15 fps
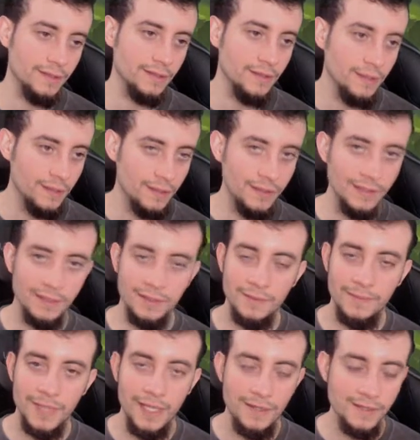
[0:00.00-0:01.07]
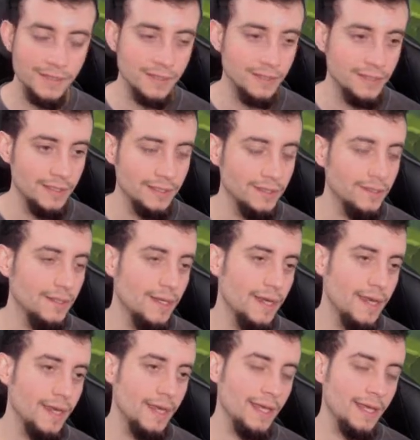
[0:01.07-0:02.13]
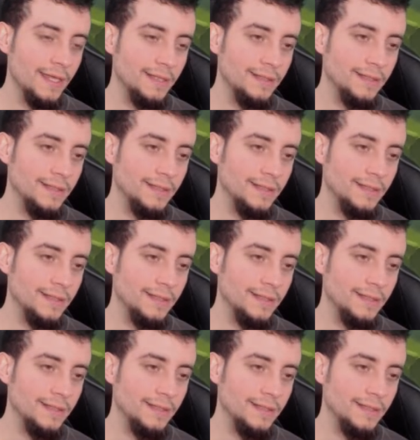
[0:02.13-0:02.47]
card in comparison here. And